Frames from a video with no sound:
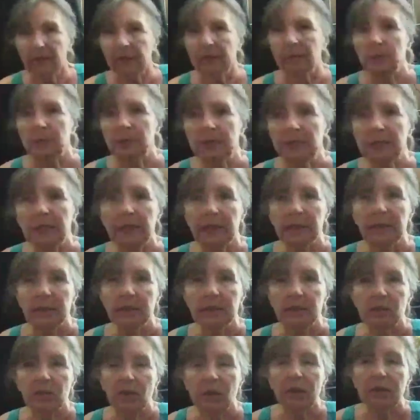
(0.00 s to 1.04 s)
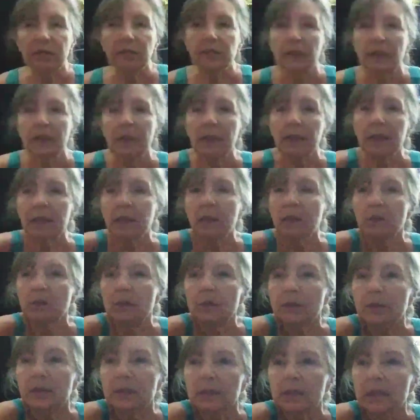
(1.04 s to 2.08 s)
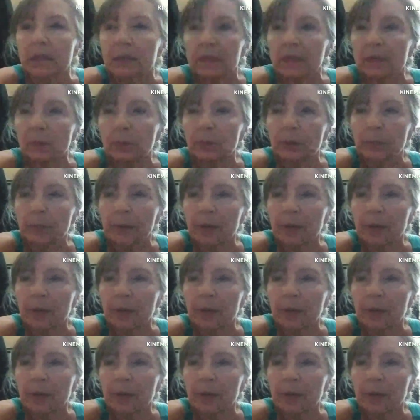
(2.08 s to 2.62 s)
Let me take these off the hangers and then I'll be